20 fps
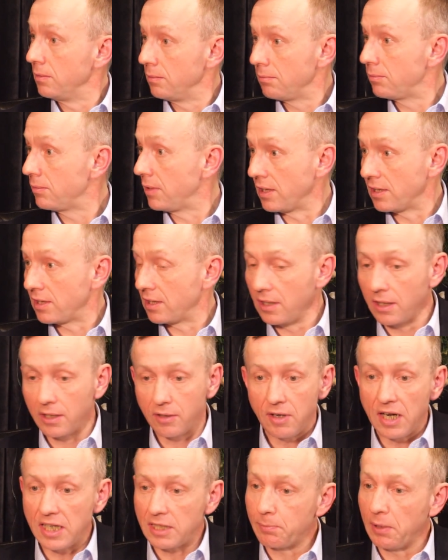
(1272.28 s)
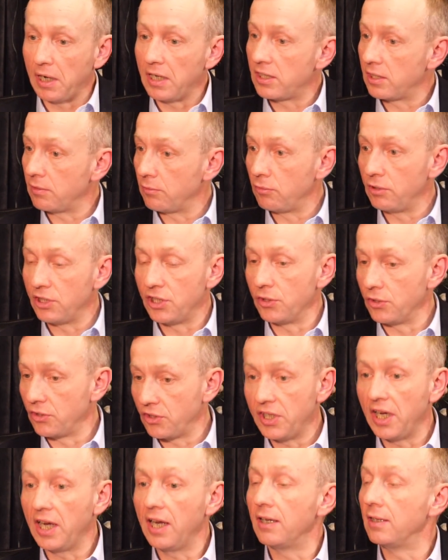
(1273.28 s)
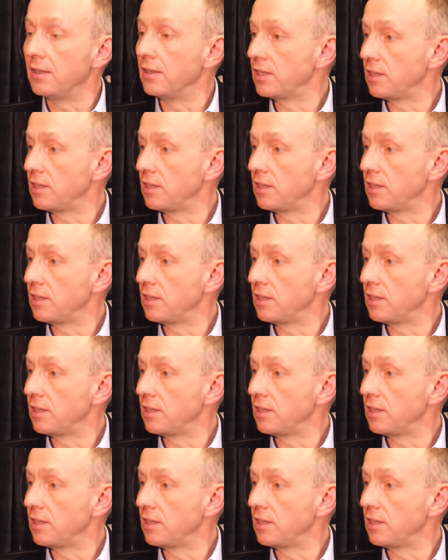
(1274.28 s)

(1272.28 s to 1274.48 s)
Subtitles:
That's another aspect of original sin and the